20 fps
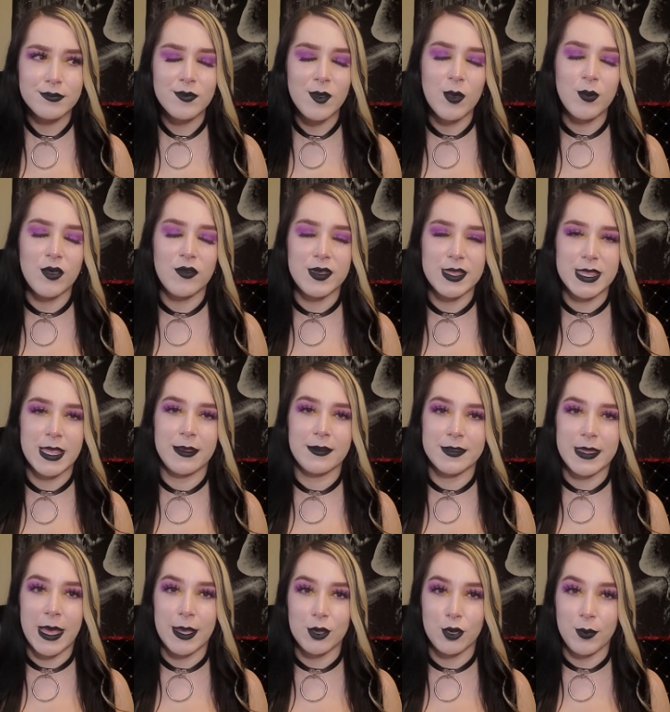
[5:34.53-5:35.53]
movies like
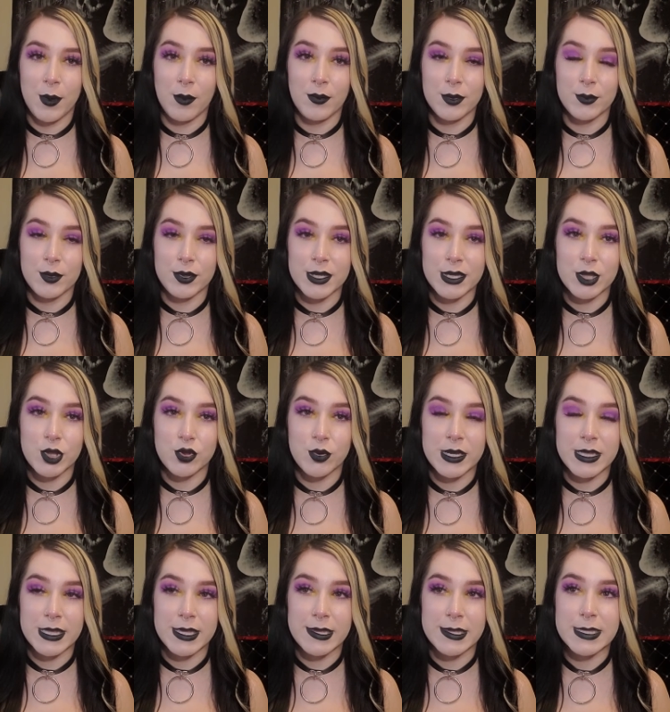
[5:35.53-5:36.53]
that, you'll probably really enjoy
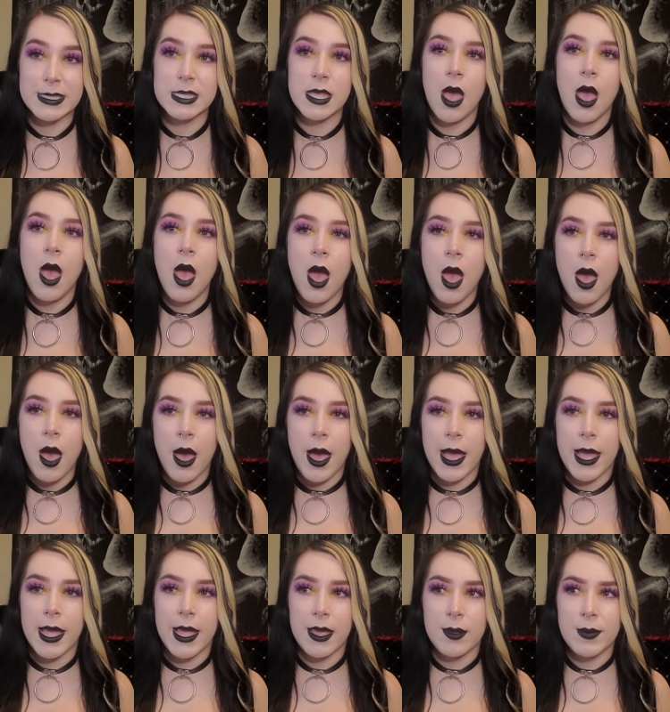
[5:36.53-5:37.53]
this.
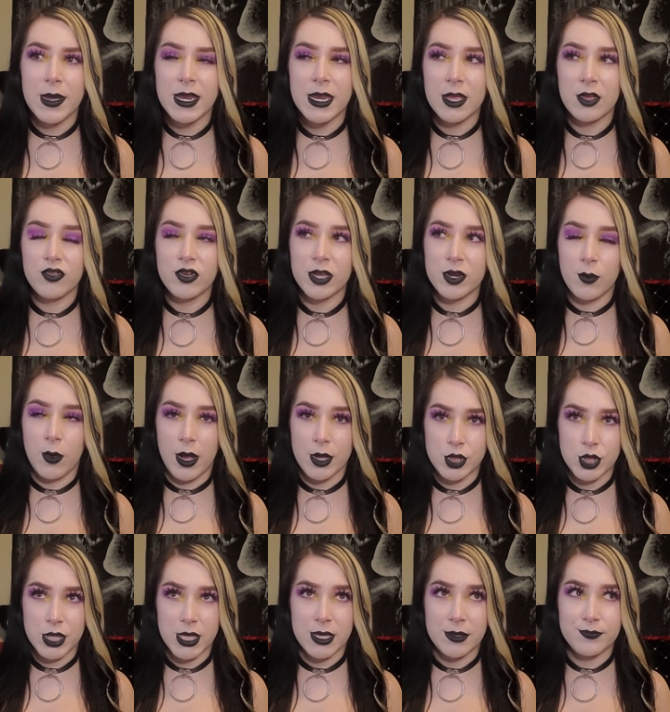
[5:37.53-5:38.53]
I made Adrian watch
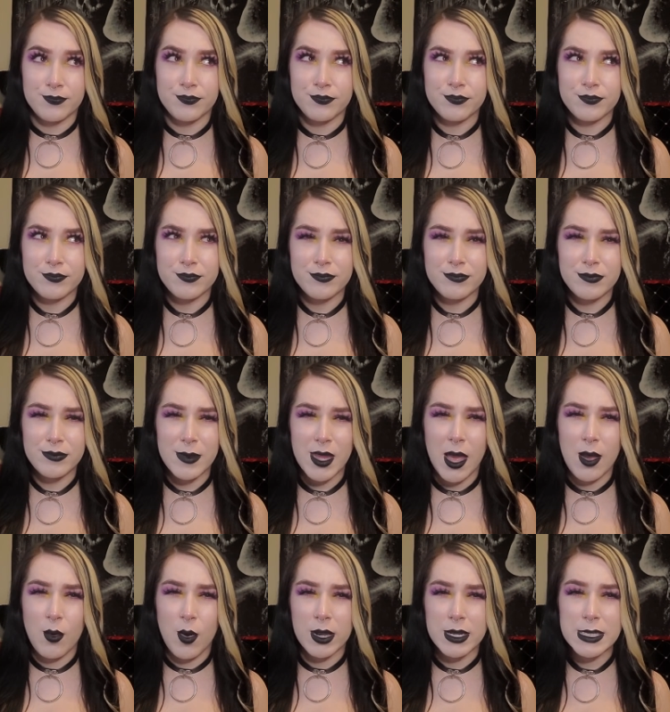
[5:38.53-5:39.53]
it. I
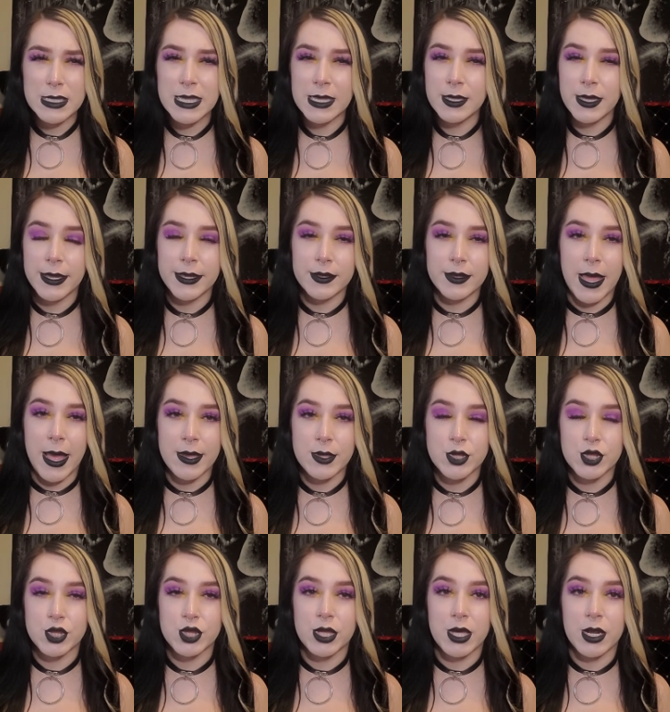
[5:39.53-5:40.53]
want to say like
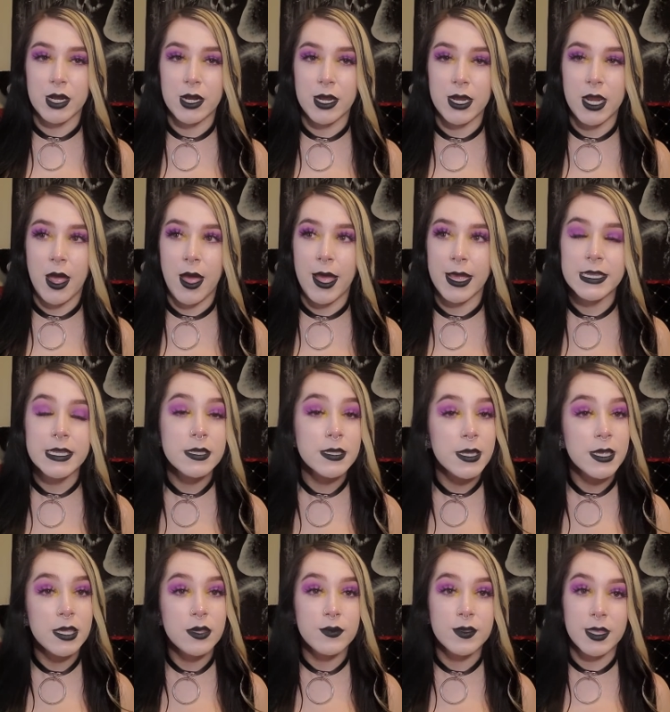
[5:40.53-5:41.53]
last year, and I didn't think
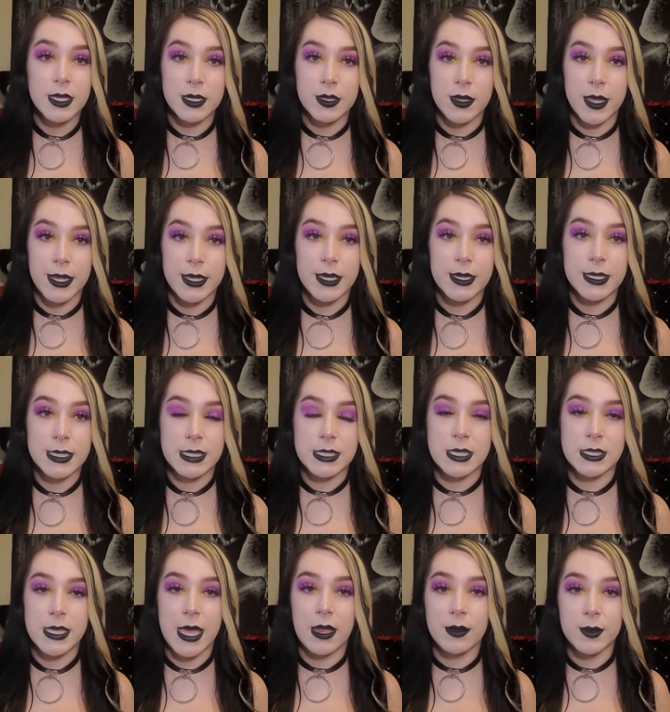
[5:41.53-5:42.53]
he was gonna like it because it's a
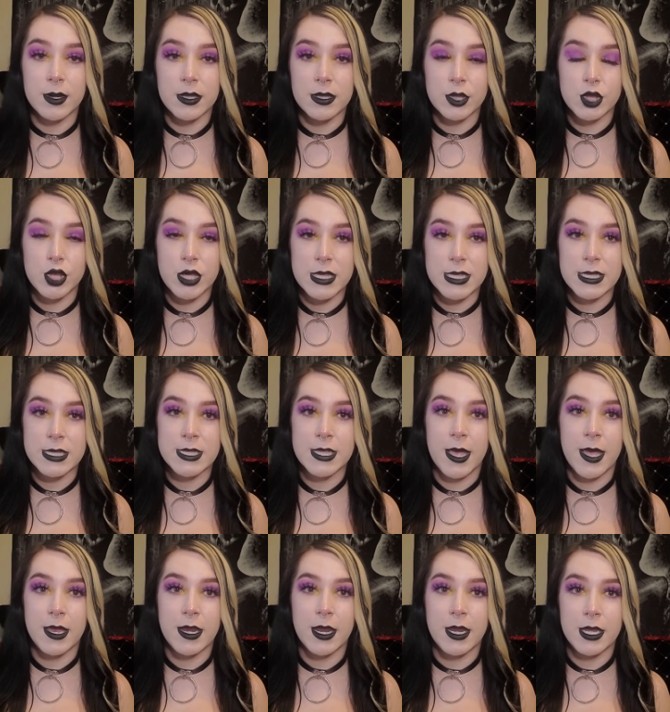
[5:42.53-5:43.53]
tad bit on the cheesy
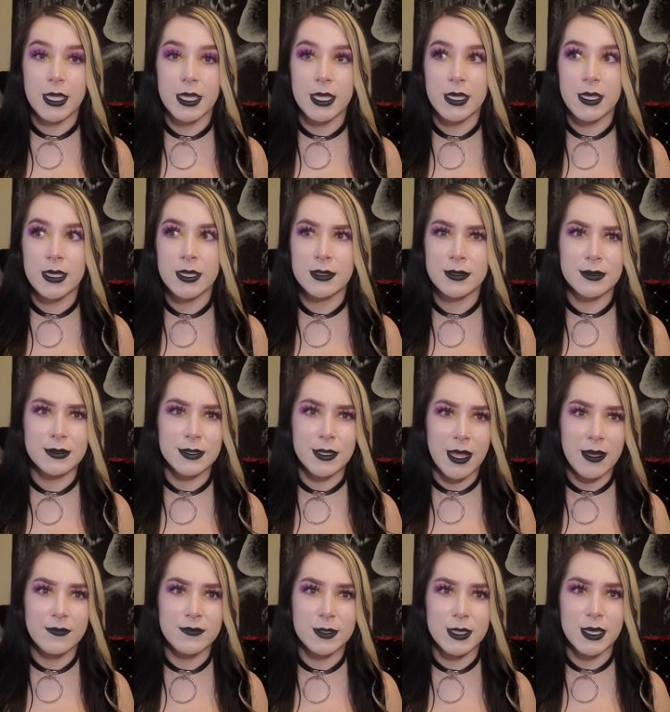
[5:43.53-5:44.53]
side, and he
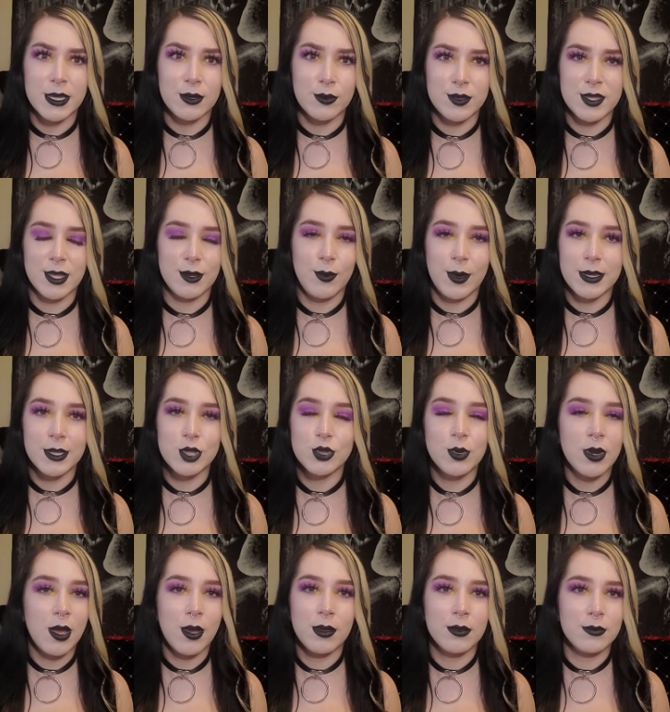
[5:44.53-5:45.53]
loved it and was like, "Why did you
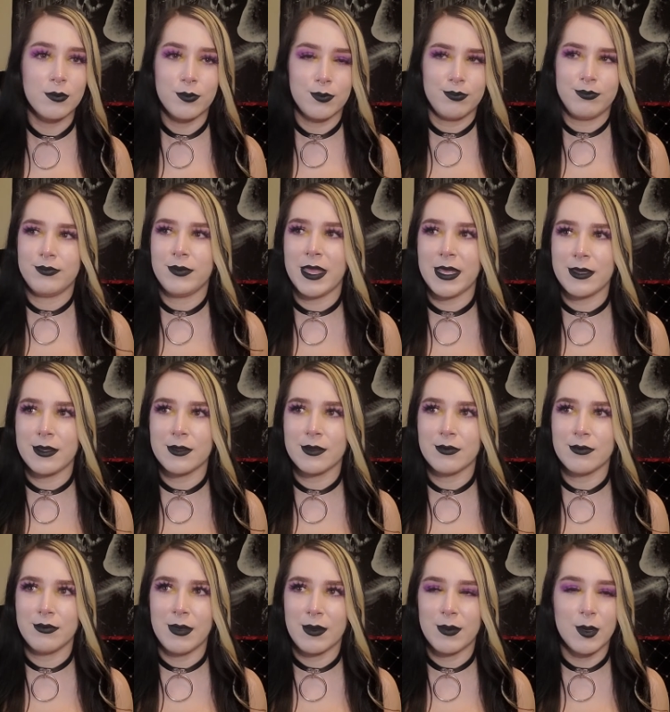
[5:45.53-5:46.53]
not like
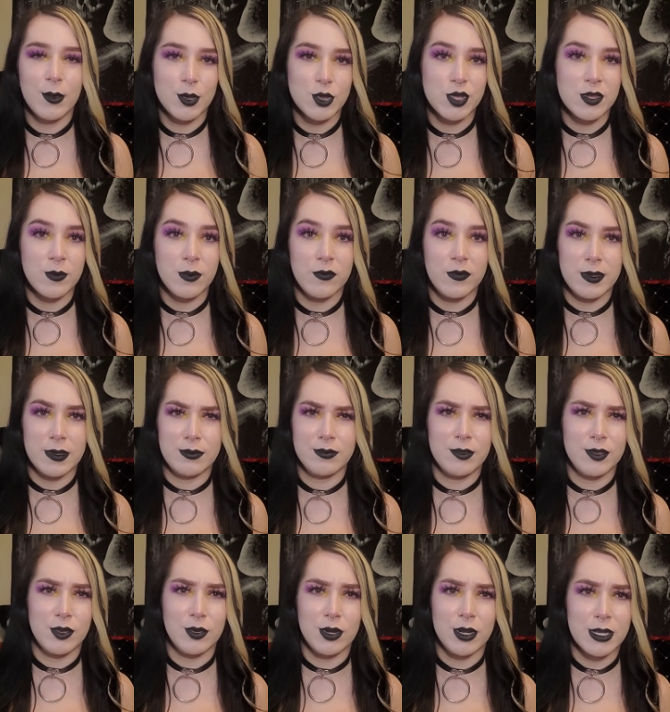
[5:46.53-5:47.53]
make me watch this movie
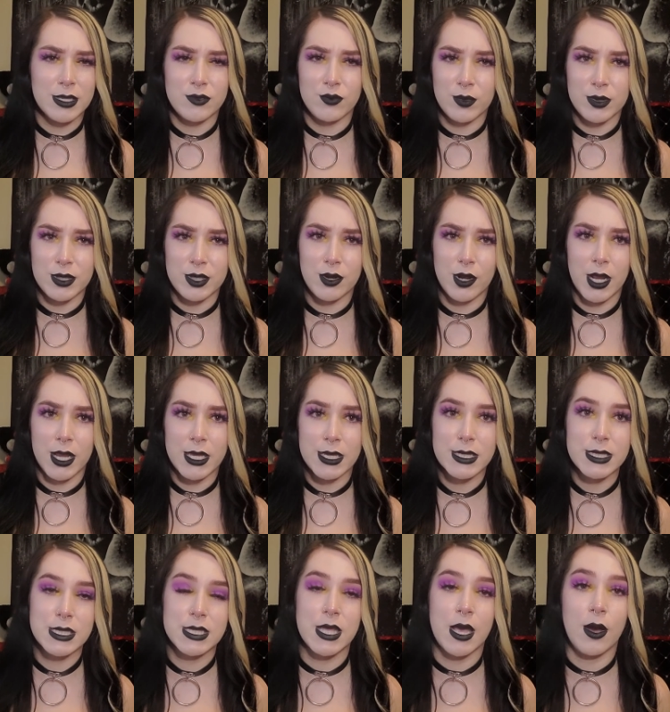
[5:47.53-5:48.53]
sooner? It's really great."
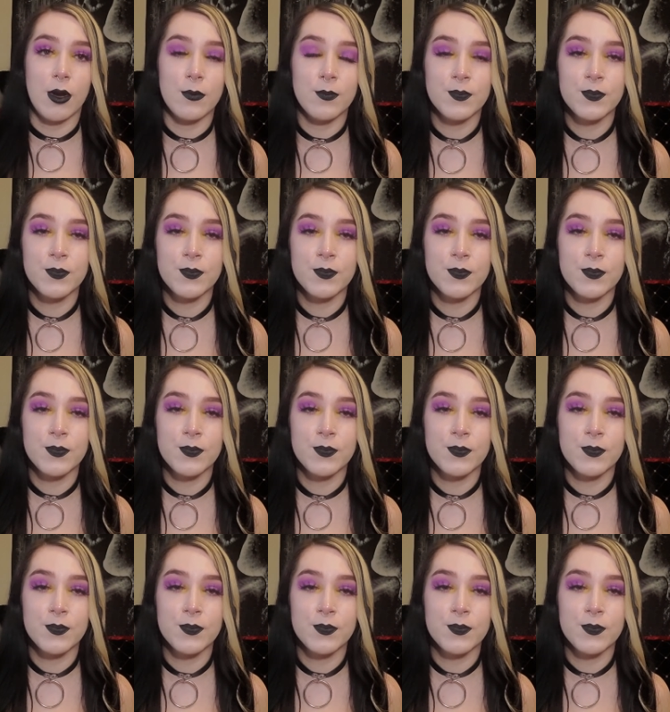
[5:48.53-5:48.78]
So,